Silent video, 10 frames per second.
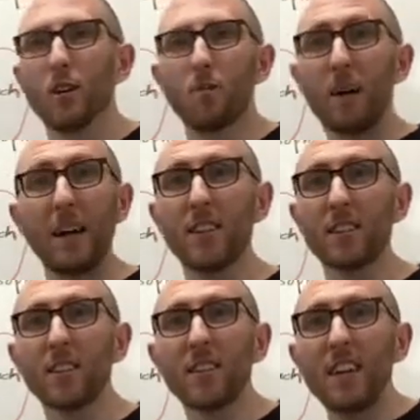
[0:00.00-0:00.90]

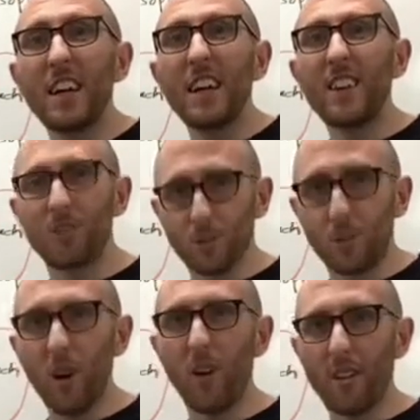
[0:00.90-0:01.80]
pens, and
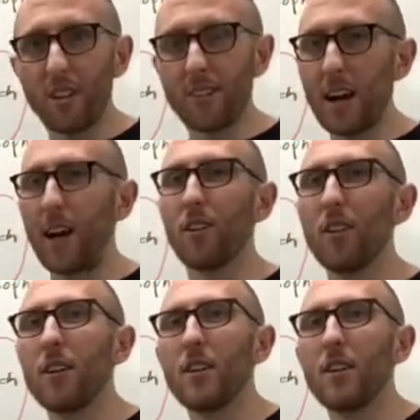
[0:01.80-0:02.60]
draw this out